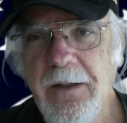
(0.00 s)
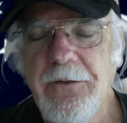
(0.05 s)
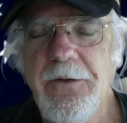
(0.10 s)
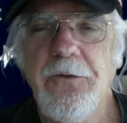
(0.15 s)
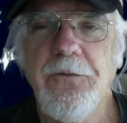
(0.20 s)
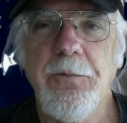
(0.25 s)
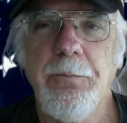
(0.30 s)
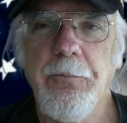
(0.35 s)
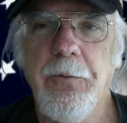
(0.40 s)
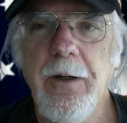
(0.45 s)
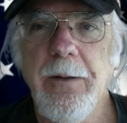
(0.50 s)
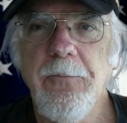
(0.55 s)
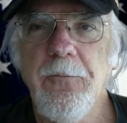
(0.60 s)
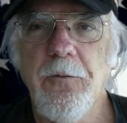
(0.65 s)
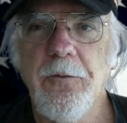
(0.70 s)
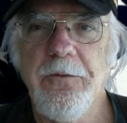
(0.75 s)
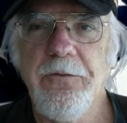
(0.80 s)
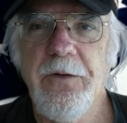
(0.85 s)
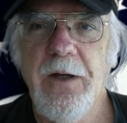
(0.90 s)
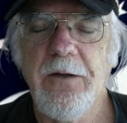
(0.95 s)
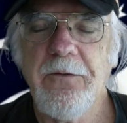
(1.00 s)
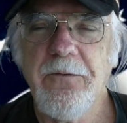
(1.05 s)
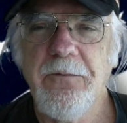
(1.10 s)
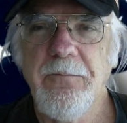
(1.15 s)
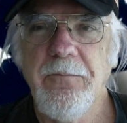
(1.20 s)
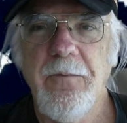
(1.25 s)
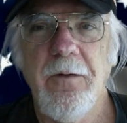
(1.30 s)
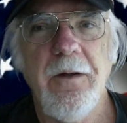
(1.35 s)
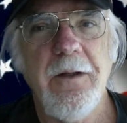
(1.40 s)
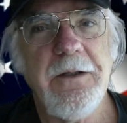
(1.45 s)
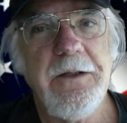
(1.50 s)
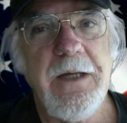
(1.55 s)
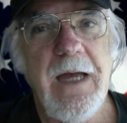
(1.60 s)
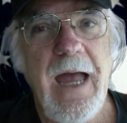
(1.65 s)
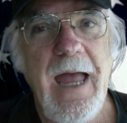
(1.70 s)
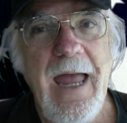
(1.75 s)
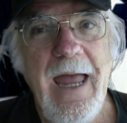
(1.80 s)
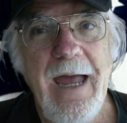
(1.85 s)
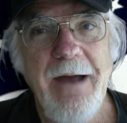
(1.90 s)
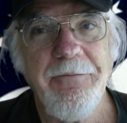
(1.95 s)
The Supreme Court says you
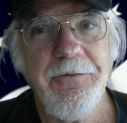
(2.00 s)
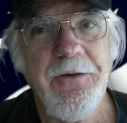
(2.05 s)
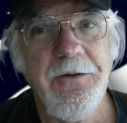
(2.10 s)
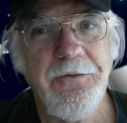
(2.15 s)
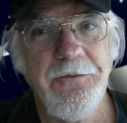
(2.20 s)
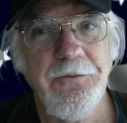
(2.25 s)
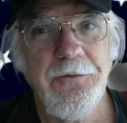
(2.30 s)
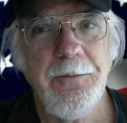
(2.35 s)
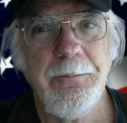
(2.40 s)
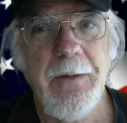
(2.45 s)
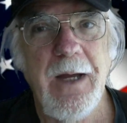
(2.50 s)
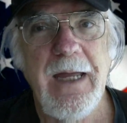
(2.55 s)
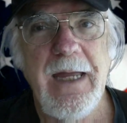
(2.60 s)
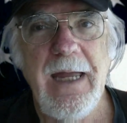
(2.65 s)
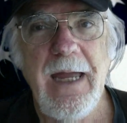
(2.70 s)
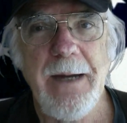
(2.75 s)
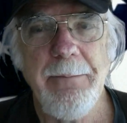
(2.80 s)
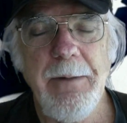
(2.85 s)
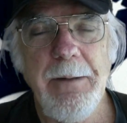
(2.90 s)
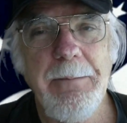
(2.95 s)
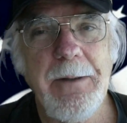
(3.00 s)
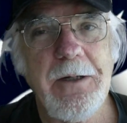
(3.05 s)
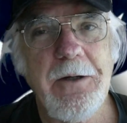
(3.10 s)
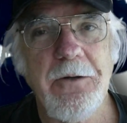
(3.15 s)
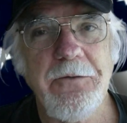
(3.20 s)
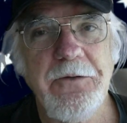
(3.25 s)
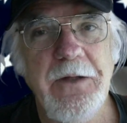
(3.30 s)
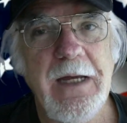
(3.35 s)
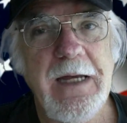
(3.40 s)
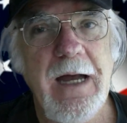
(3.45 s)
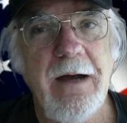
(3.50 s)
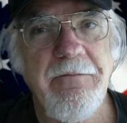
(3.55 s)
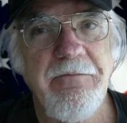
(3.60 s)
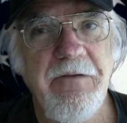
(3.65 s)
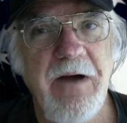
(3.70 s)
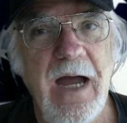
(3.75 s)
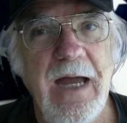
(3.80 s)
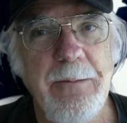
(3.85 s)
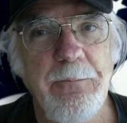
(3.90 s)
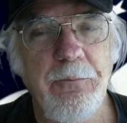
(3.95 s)
have to sue in Miami because they got
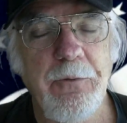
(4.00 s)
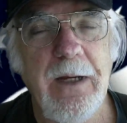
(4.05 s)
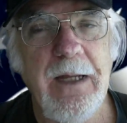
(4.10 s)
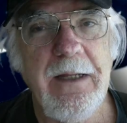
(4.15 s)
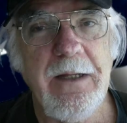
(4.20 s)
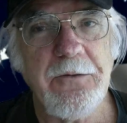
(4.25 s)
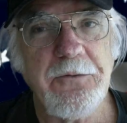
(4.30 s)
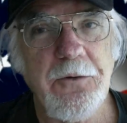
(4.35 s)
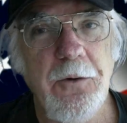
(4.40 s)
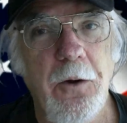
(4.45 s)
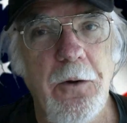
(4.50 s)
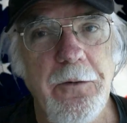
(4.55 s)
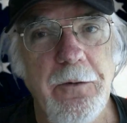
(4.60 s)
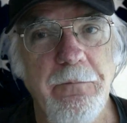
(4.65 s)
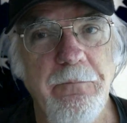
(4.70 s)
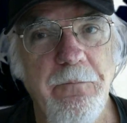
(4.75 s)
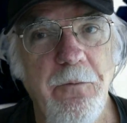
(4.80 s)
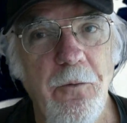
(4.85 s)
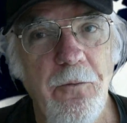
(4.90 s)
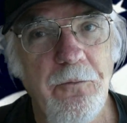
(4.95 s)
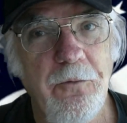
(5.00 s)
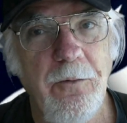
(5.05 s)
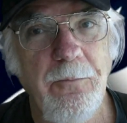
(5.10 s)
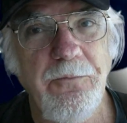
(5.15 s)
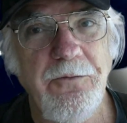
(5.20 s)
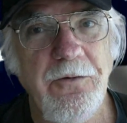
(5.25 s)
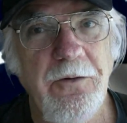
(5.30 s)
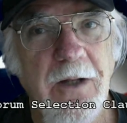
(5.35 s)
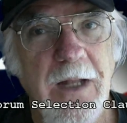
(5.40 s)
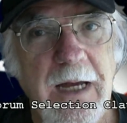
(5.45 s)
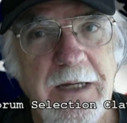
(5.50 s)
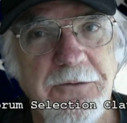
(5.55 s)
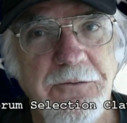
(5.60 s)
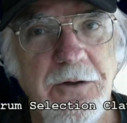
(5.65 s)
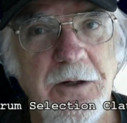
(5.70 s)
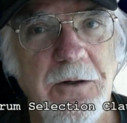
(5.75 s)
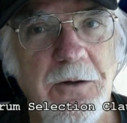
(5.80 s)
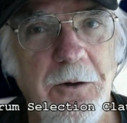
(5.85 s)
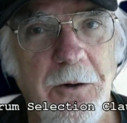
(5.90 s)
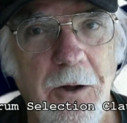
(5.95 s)
fine print. It's called the Fulcrum
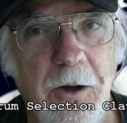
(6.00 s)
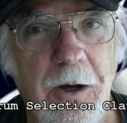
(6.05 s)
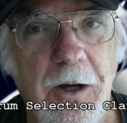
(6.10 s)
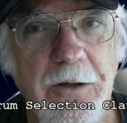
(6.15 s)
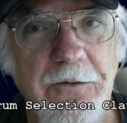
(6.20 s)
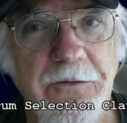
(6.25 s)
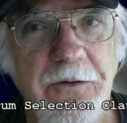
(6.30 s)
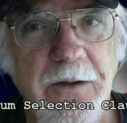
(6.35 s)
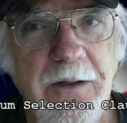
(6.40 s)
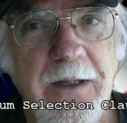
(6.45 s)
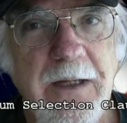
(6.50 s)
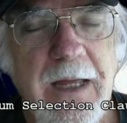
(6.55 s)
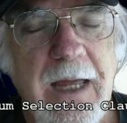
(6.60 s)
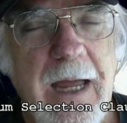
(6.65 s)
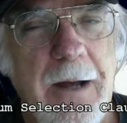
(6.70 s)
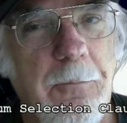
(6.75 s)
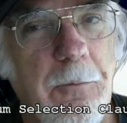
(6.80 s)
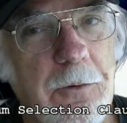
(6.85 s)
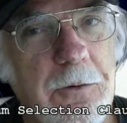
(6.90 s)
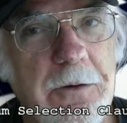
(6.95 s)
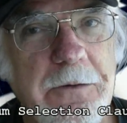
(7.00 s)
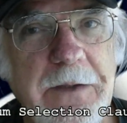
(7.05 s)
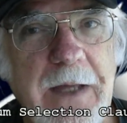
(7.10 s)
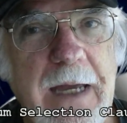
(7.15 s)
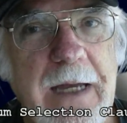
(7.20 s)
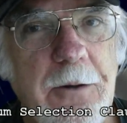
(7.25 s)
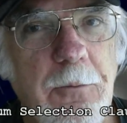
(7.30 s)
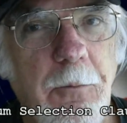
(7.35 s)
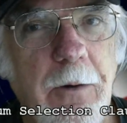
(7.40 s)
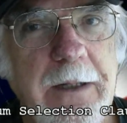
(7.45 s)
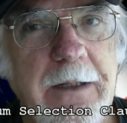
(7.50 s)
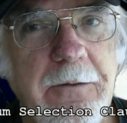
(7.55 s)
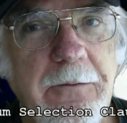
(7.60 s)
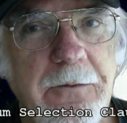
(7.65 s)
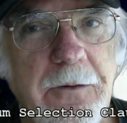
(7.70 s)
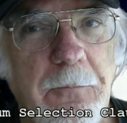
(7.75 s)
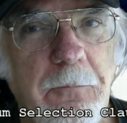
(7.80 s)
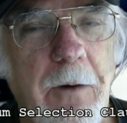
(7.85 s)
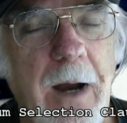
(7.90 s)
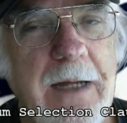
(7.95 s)
Selection Clause, and we're going to take away
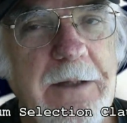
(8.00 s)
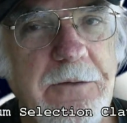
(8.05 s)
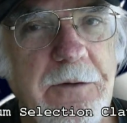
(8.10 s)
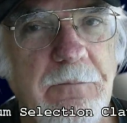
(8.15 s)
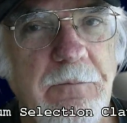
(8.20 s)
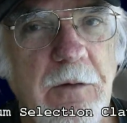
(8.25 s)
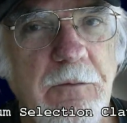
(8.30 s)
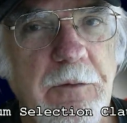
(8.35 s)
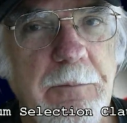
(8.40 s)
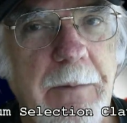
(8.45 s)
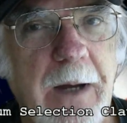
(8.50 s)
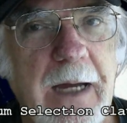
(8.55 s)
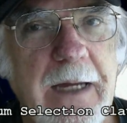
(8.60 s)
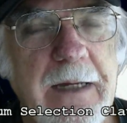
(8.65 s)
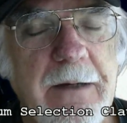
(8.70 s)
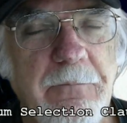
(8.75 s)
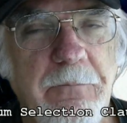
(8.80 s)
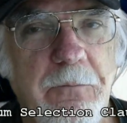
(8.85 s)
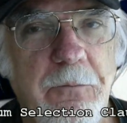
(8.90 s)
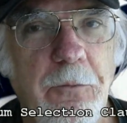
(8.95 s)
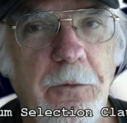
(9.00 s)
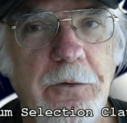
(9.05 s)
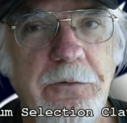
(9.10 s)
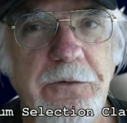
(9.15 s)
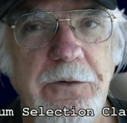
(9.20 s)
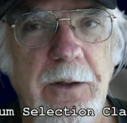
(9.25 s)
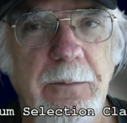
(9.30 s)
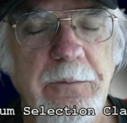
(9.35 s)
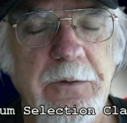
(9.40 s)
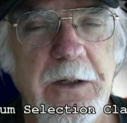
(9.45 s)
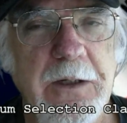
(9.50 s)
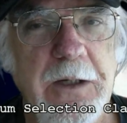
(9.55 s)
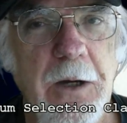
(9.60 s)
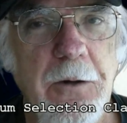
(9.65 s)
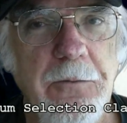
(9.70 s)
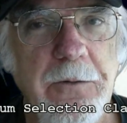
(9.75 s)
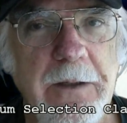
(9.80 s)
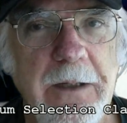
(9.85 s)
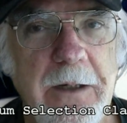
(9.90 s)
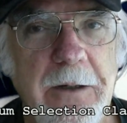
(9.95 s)
the rights of everybody and force them to
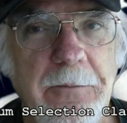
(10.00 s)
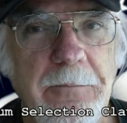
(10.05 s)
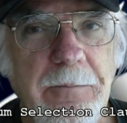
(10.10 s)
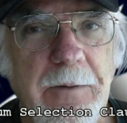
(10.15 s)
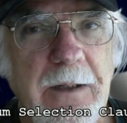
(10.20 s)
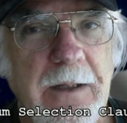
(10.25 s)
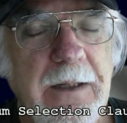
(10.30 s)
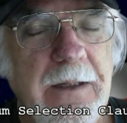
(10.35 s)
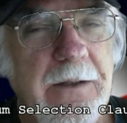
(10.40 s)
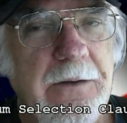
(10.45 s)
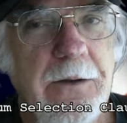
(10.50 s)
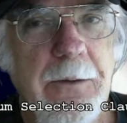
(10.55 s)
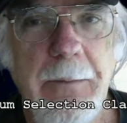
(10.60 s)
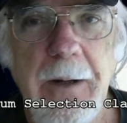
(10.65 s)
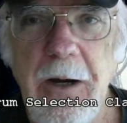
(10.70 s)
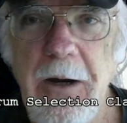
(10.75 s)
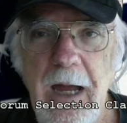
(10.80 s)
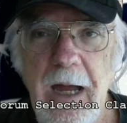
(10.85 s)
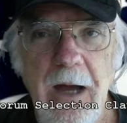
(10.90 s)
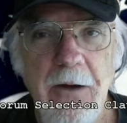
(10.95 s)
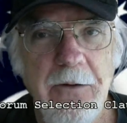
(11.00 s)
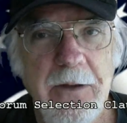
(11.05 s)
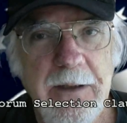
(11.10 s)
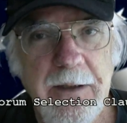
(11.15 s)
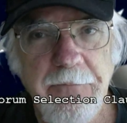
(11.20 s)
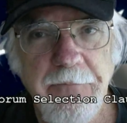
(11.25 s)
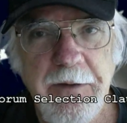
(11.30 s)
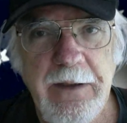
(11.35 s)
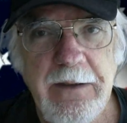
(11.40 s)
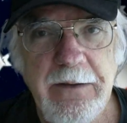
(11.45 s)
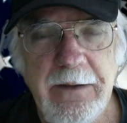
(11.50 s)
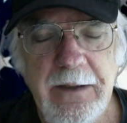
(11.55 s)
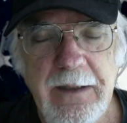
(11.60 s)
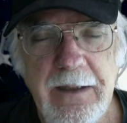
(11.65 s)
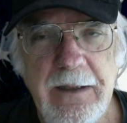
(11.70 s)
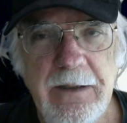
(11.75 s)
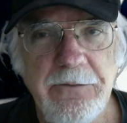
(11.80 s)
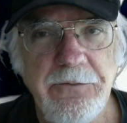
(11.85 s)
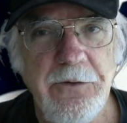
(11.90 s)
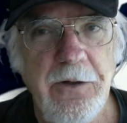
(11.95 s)
go there, no how inconvenient it
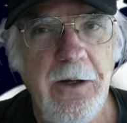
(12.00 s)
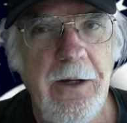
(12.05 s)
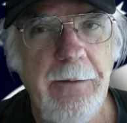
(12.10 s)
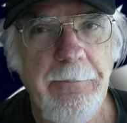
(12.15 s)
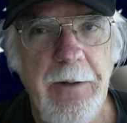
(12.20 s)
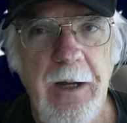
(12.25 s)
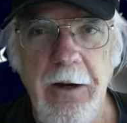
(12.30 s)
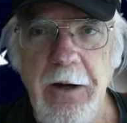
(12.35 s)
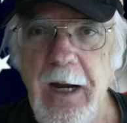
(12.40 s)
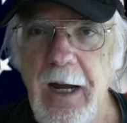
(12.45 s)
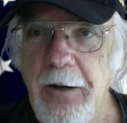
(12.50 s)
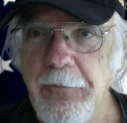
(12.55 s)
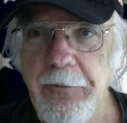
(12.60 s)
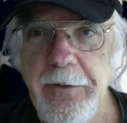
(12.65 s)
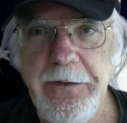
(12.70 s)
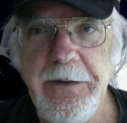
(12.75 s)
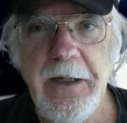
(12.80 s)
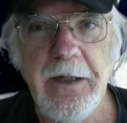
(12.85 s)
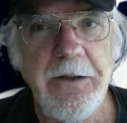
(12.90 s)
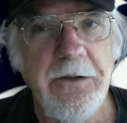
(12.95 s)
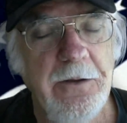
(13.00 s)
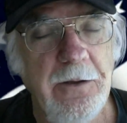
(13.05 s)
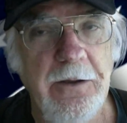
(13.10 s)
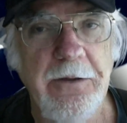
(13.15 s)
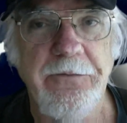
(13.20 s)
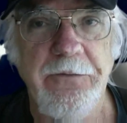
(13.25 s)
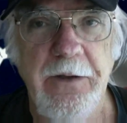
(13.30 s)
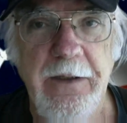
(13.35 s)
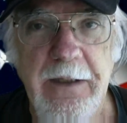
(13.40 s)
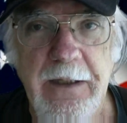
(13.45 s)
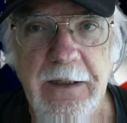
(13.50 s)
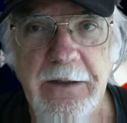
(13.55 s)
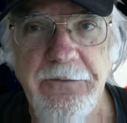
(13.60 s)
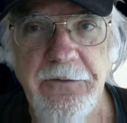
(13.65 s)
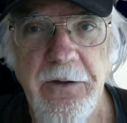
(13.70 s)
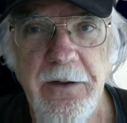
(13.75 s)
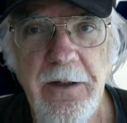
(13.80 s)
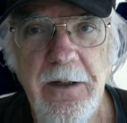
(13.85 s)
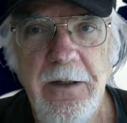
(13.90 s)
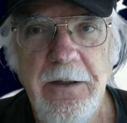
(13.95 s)
is, no matter how ridiculous it
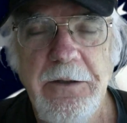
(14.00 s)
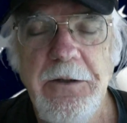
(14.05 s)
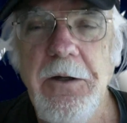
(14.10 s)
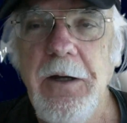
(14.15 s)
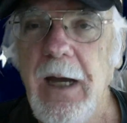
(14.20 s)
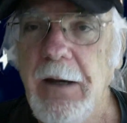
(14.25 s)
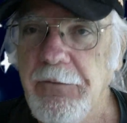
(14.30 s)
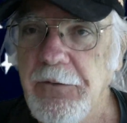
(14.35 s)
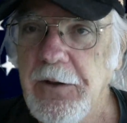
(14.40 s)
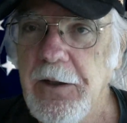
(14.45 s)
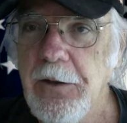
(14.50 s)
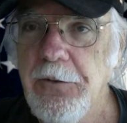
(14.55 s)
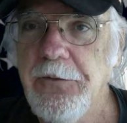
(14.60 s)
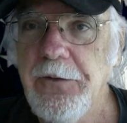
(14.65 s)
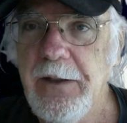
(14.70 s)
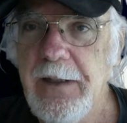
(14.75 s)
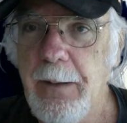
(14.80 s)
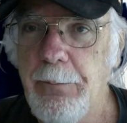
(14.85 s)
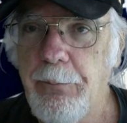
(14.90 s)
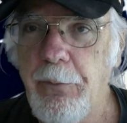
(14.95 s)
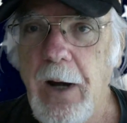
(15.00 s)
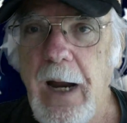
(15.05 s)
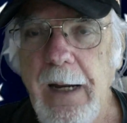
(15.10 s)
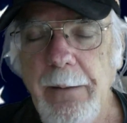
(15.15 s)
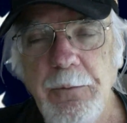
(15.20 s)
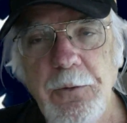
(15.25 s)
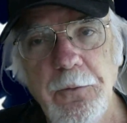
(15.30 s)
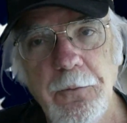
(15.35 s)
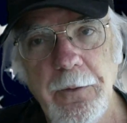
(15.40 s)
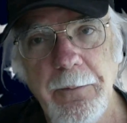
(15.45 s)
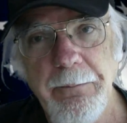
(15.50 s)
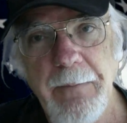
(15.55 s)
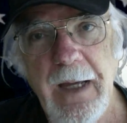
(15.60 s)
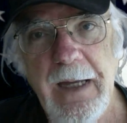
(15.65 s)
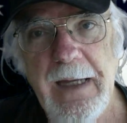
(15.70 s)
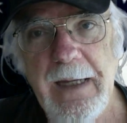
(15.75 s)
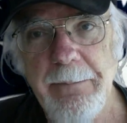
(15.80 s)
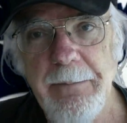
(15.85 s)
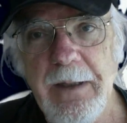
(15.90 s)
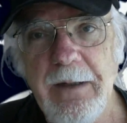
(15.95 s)
is. You have to go to that bribe court in
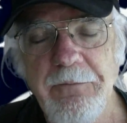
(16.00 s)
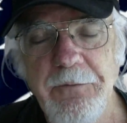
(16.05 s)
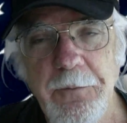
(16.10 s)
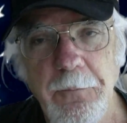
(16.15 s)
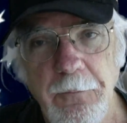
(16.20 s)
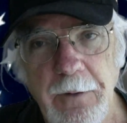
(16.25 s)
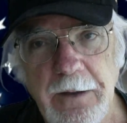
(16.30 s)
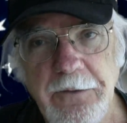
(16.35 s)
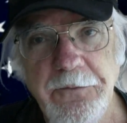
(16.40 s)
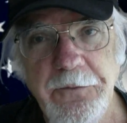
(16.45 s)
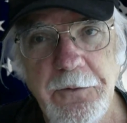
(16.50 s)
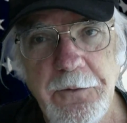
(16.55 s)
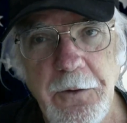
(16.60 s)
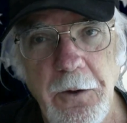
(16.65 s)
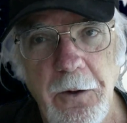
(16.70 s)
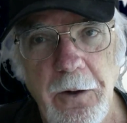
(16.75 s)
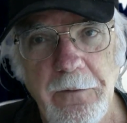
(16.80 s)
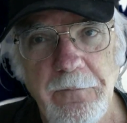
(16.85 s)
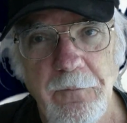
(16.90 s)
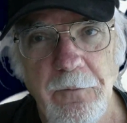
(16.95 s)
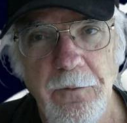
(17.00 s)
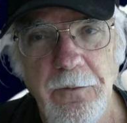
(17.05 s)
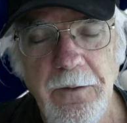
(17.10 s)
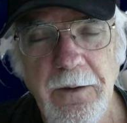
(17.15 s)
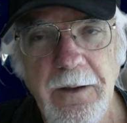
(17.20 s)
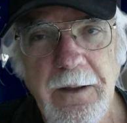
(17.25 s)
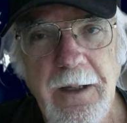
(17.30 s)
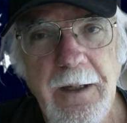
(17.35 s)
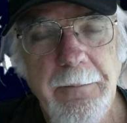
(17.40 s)
Miami if you want to sue Carnival.